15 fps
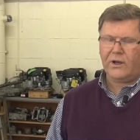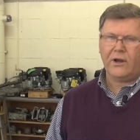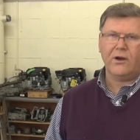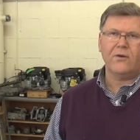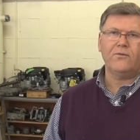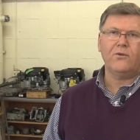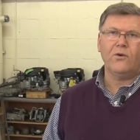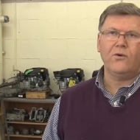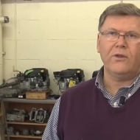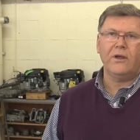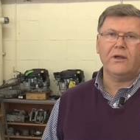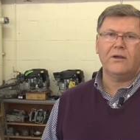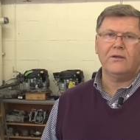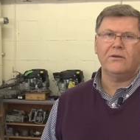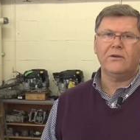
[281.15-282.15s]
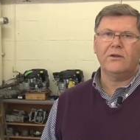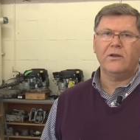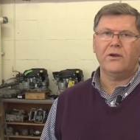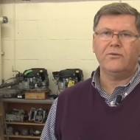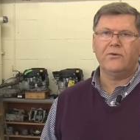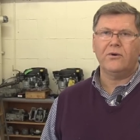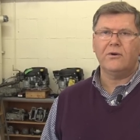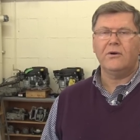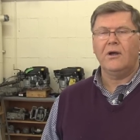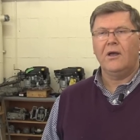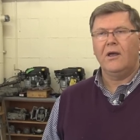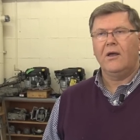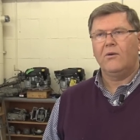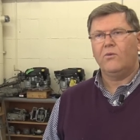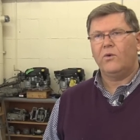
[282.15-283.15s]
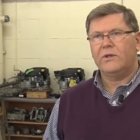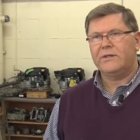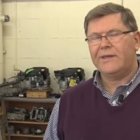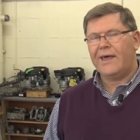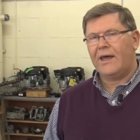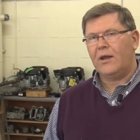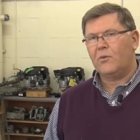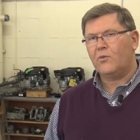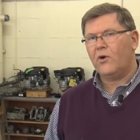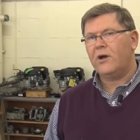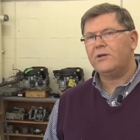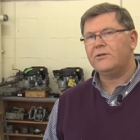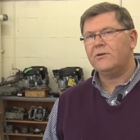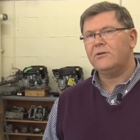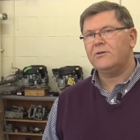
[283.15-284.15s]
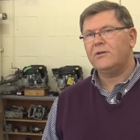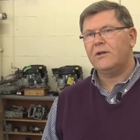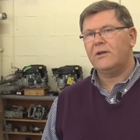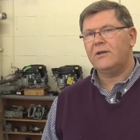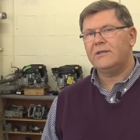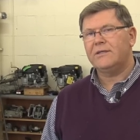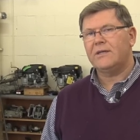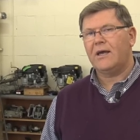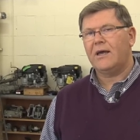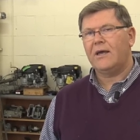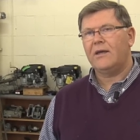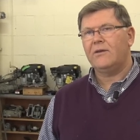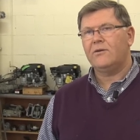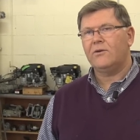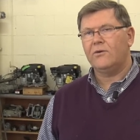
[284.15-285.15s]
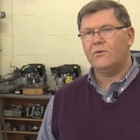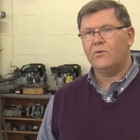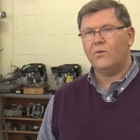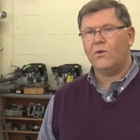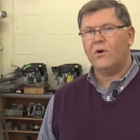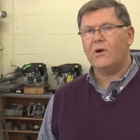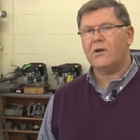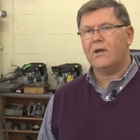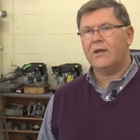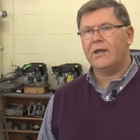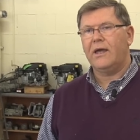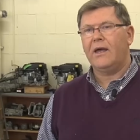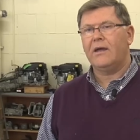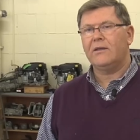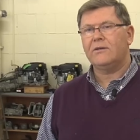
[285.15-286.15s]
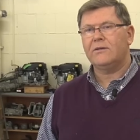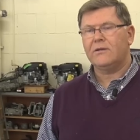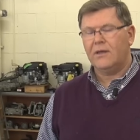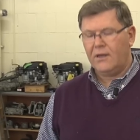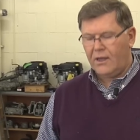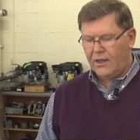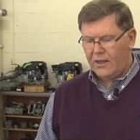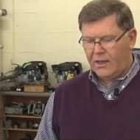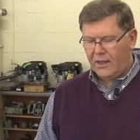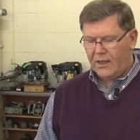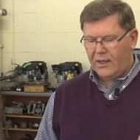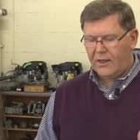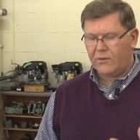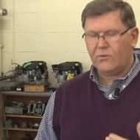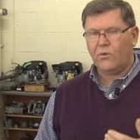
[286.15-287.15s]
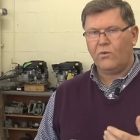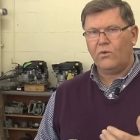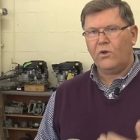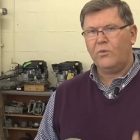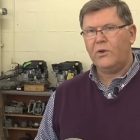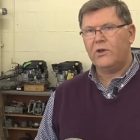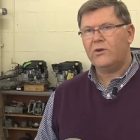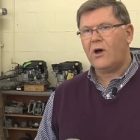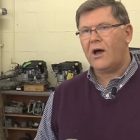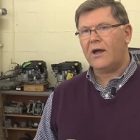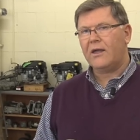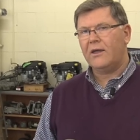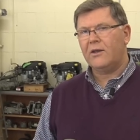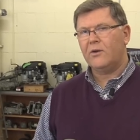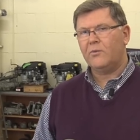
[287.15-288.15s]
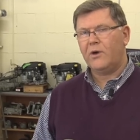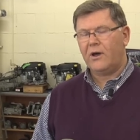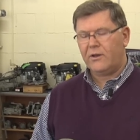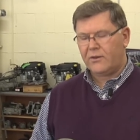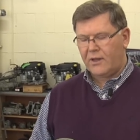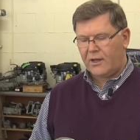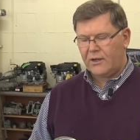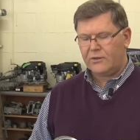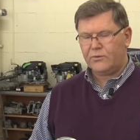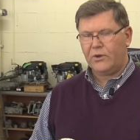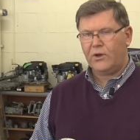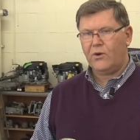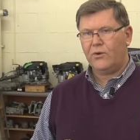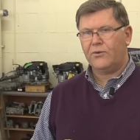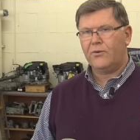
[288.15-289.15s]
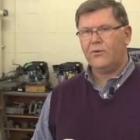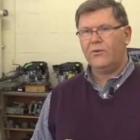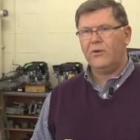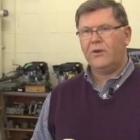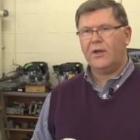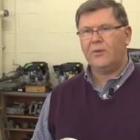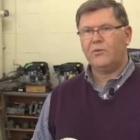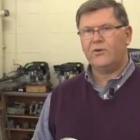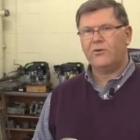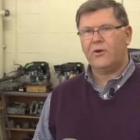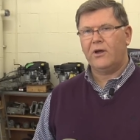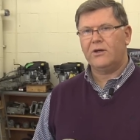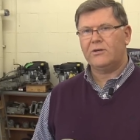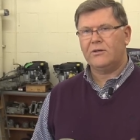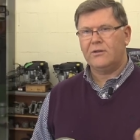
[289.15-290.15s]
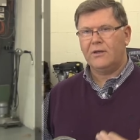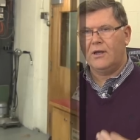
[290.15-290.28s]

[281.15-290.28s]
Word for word: airflow they can deliver, what static pressures they're designed to work against, and we'll be talking about that as we go through the demonstration.